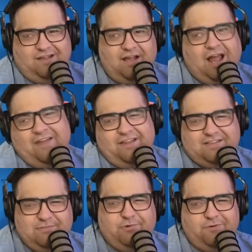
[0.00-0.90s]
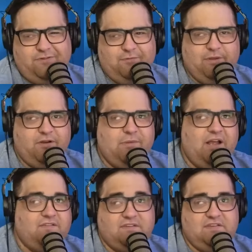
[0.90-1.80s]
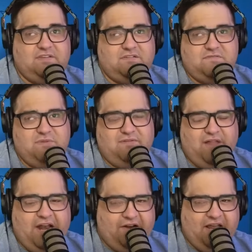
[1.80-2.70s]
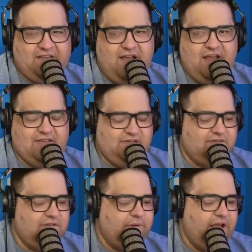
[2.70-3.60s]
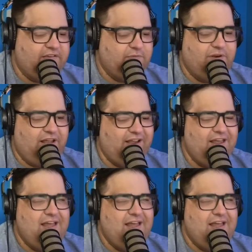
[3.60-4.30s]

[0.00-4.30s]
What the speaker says: I think it's important to admit your biases. This is just me flat out anti-SEC bias, where, like,